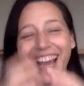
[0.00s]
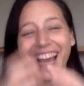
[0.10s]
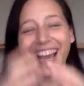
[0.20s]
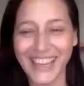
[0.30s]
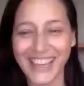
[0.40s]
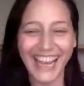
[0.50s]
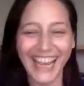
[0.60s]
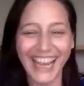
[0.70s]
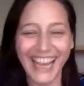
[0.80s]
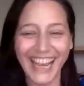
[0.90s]
She's like, I'm
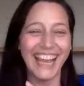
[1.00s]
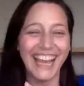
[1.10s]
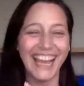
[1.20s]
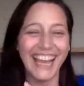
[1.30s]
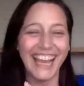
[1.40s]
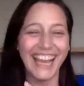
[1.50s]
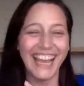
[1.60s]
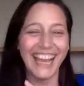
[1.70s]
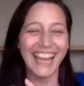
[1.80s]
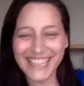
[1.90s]
not wanting a relationship with
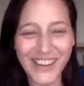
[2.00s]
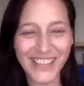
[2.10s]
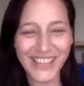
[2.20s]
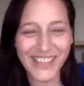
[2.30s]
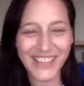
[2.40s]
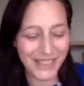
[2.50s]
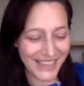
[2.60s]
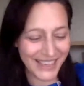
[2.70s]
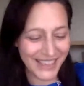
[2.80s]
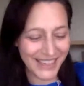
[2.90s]
the guy,
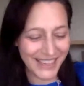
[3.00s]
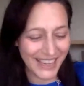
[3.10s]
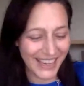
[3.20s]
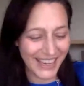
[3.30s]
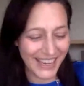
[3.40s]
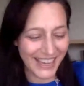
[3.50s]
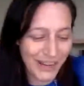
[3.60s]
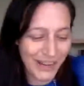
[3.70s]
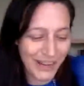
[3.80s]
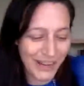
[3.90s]
so we won't pray that for
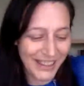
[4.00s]
you.